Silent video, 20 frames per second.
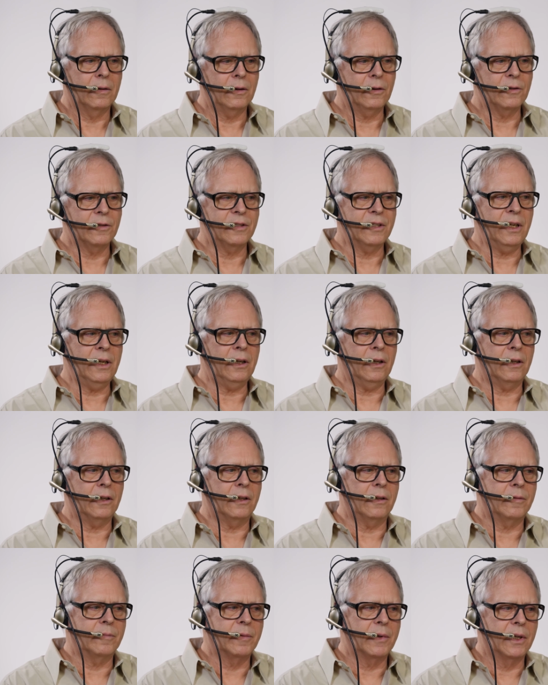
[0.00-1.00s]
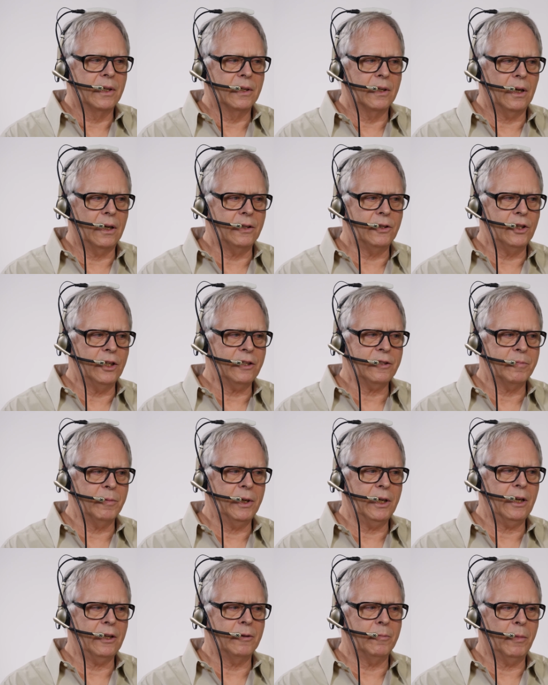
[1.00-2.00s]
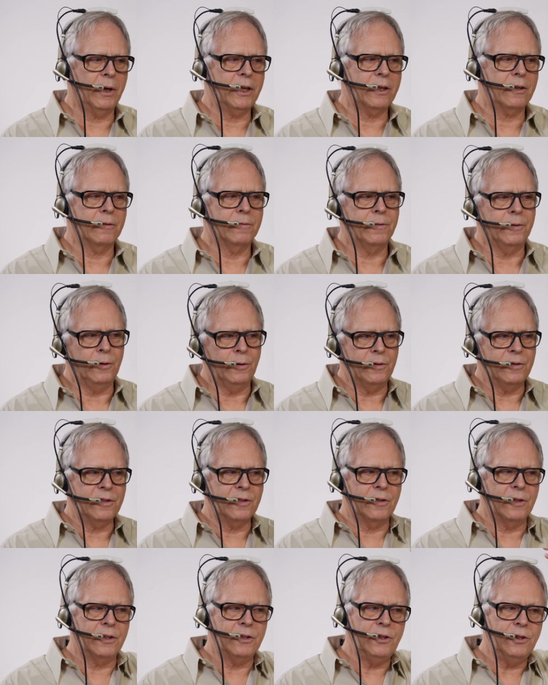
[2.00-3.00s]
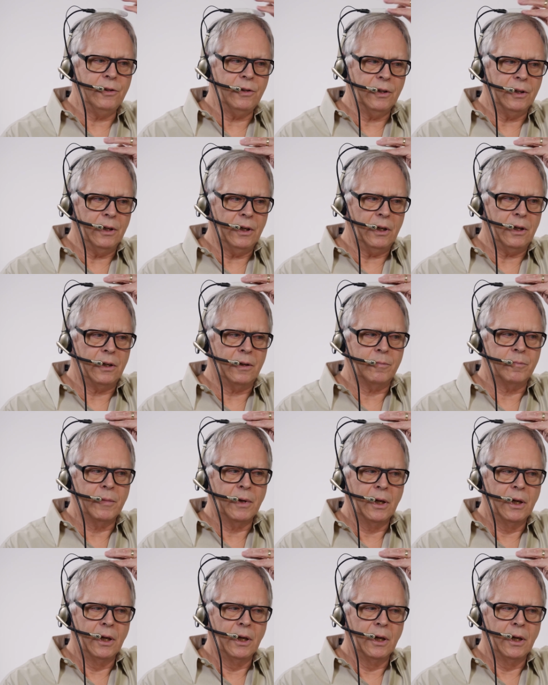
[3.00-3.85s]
There's a, uh, adjustment on the microphone so that you can uh,